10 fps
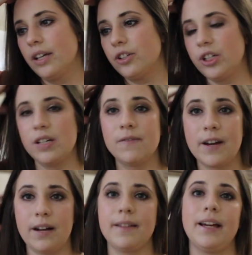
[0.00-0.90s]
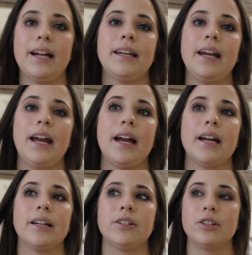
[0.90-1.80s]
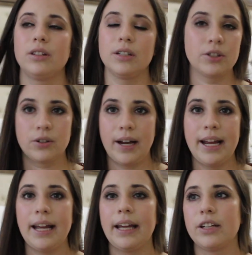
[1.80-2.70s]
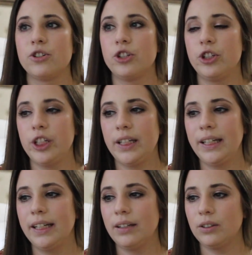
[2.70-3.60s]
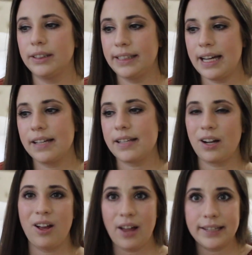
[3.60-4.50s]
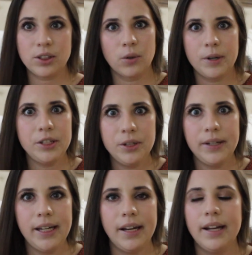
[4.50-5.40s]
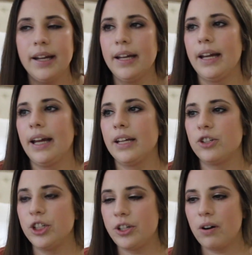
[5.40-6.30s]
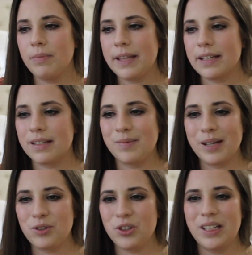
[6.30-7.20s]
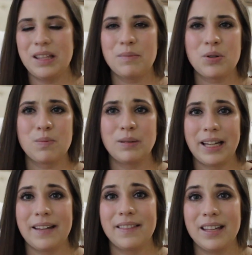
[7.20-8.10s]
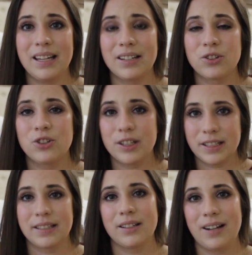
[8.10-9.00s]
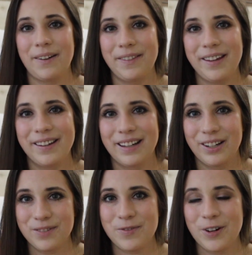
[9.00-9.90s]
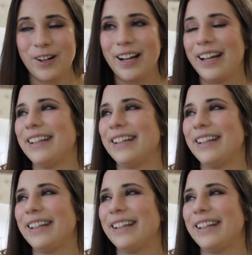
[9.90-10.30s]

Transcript: she is very thin and looks great, and she says, like, I'll ask her, what do you eat? And she told me that sometimes she'll eat the most bland things just because they're healthy and good for her.